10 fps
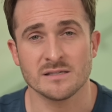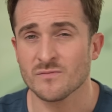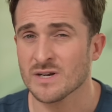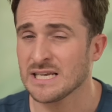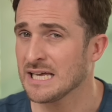doesn't
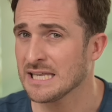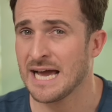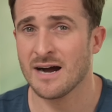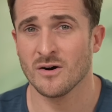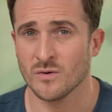really
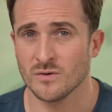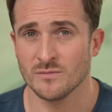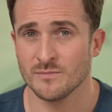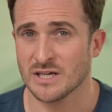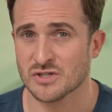allow
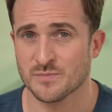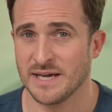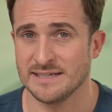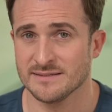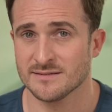much
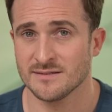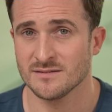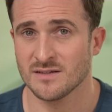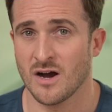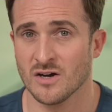space
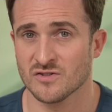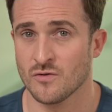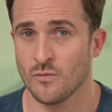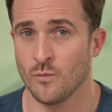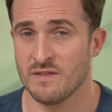to ask
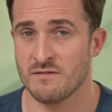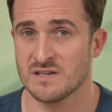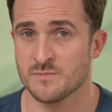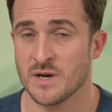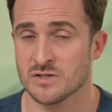whether
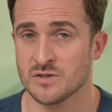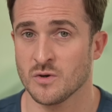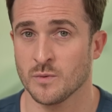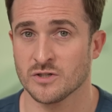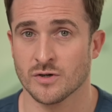this person
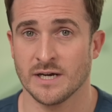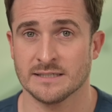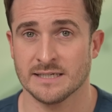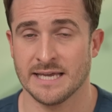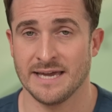that we're trying
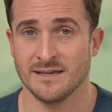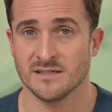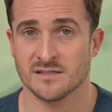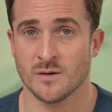to get is